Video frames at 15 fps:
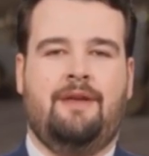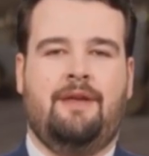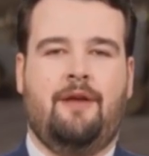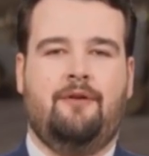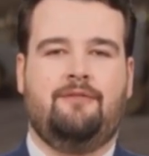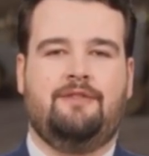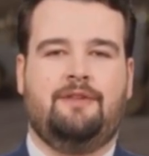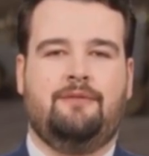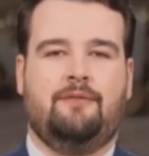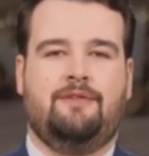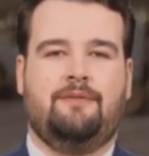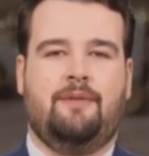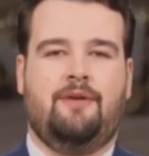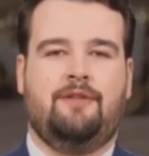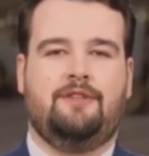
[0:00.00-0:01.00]
often
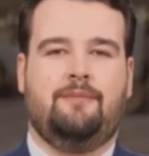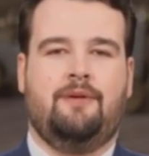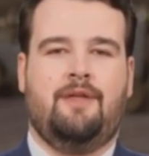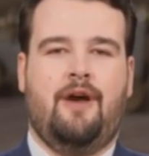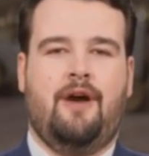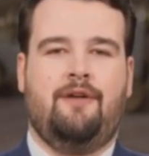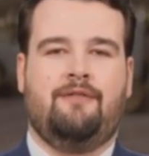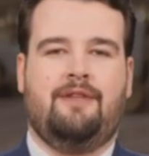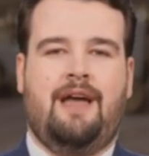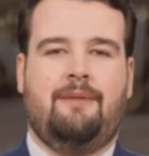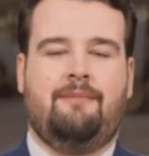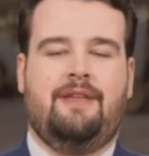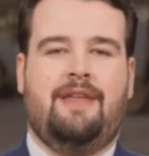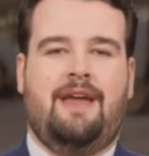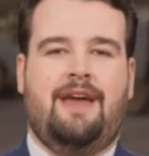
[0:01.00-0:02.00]
with multiple
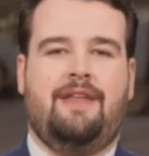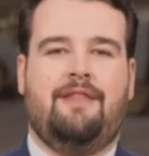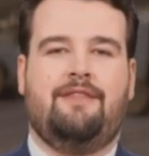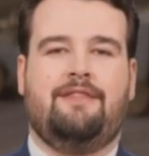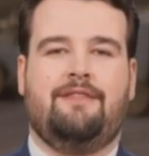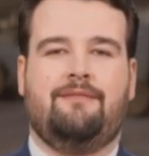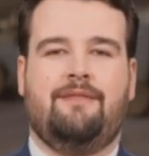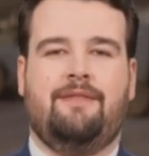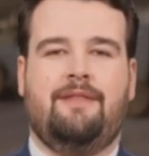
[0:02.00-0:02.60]
overlapping layers: